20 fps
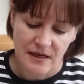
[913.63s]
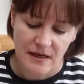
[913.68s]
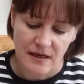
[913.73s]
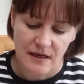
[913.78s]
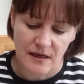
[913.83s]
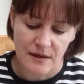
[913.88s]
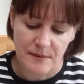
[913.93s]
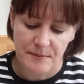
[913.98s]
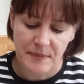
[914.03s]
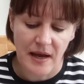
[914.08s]

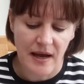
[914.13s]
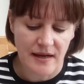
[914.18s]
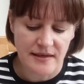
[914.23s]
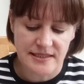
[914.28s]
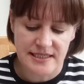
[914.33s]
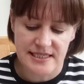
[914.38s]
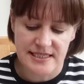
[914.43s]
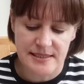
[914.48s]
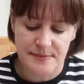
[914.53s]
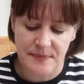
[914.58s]
her
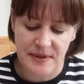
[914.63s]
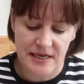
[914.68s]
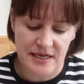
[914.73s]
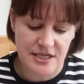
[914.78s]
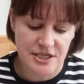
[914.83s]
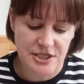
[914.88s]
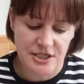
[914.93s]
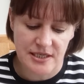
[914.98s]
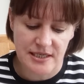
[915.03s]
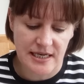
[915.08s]

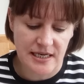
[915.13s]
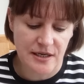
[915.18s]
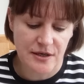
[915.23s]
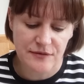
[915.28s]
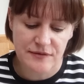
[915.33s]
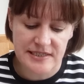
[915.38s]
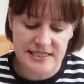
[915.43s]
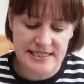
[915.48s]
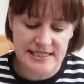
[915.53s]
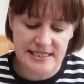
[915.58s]
participation in
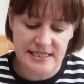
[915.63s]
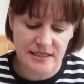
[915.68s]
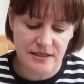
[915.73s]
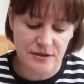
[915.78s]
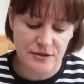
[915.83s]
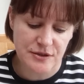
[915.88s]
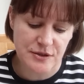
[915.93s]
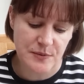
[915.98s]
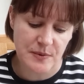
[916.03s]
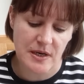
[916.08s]
Christian
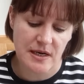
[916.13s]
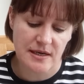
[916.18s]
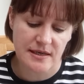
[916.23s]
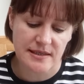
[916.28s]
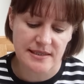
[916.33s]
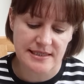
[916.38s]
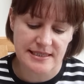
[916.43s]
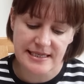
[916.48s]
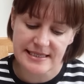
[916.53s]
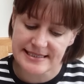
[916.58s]
good
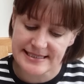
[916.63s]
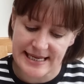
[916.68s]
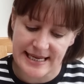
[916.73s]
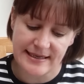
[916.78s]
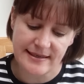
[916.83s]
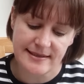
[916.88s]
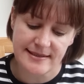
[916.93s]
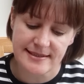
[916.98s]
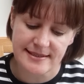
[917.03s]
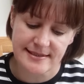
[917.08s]
works
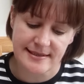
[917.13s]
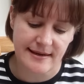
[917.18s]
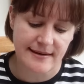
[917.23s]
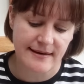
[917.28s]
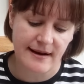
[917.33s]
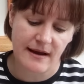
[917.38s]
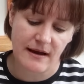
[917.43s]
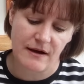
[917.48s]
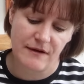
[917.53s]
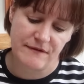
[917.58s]
zealous and
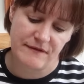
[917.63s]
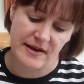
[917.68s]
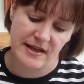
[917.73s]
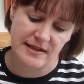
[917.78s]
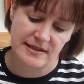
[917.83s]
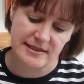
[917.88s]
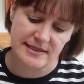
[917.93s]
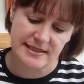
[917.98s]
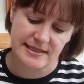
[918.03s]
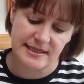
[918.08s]

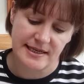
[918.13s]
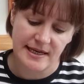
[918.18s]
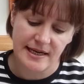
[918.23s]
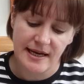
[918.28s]
heartfelt,